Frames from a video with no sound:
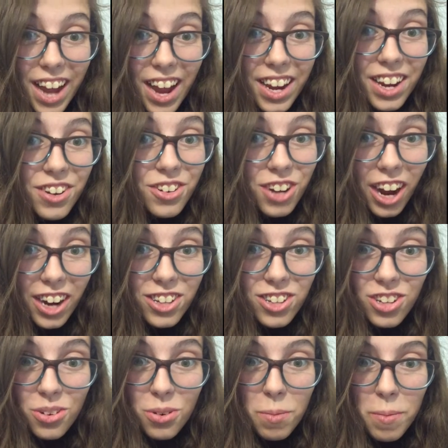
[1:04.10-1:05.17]
I can talk to
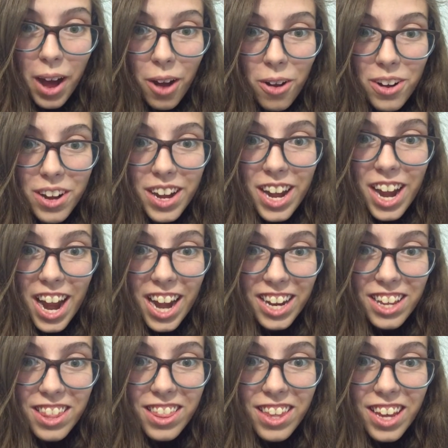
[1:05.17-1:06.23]
you about
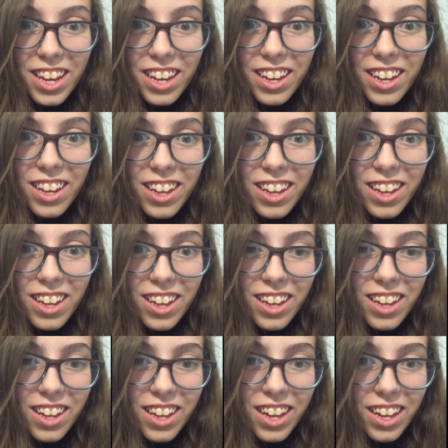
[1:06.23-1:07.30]
anything.
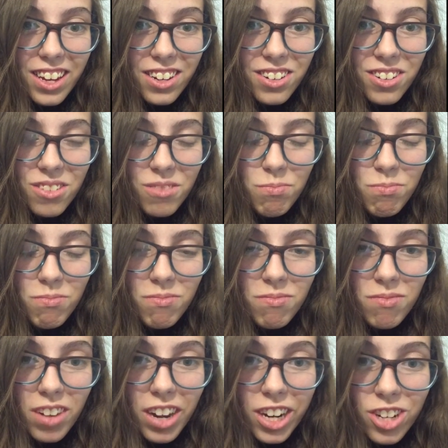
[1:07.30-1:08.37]
And
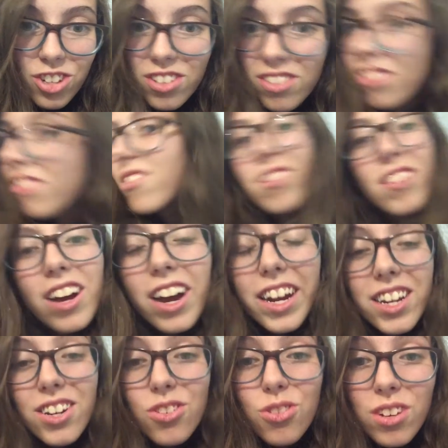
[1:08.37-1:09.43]
I just, I
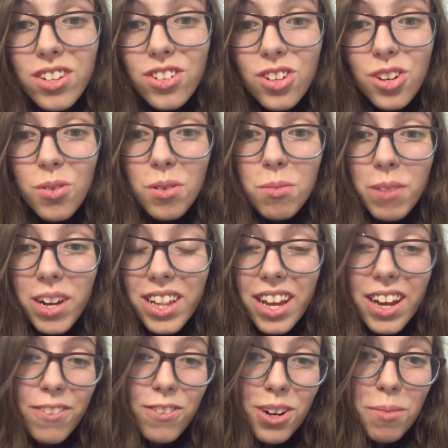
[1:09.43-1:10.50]
can trust you with my
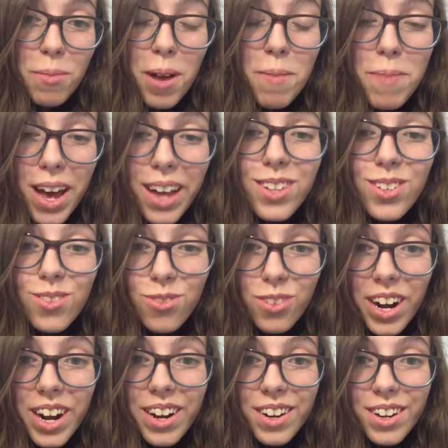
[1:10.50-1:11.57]
life. You're my best
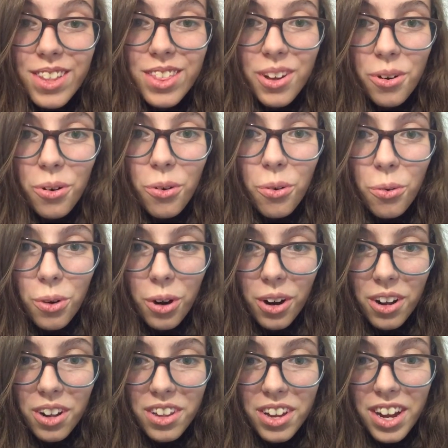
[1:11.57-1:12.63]
friend in the whole
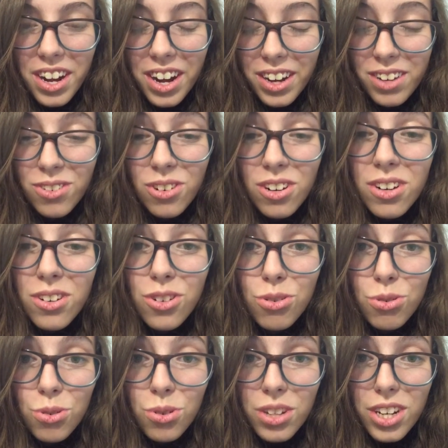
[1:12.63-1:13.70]
world, and I
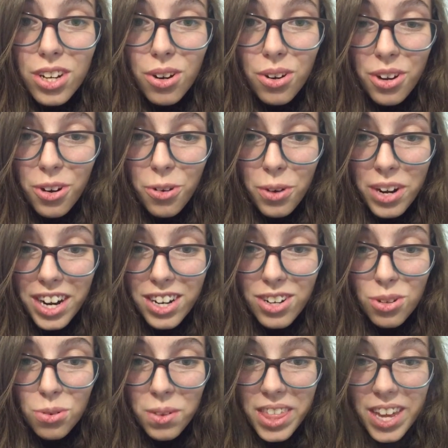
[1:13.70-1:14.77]
truly don't know what I'd
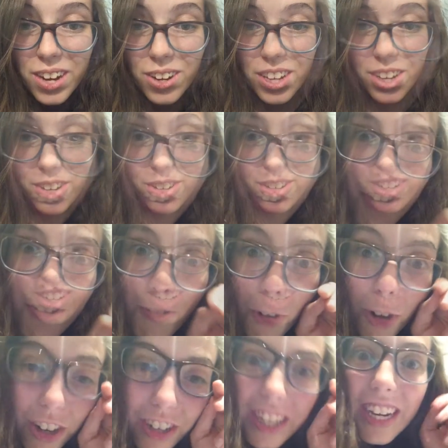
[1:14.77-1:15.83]
do without you. You're
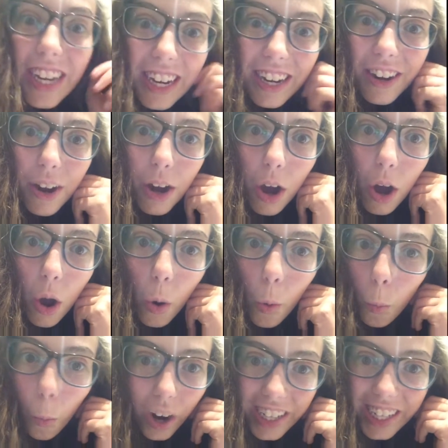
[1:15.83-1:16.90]
14.
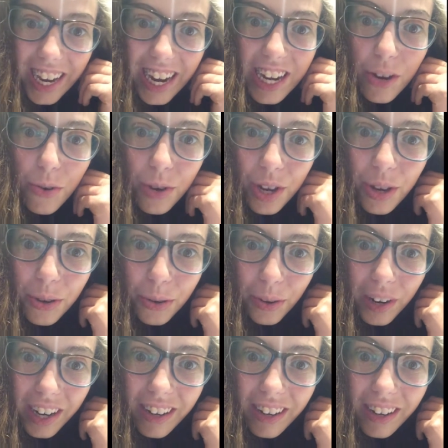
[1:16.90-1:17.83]
What can you do?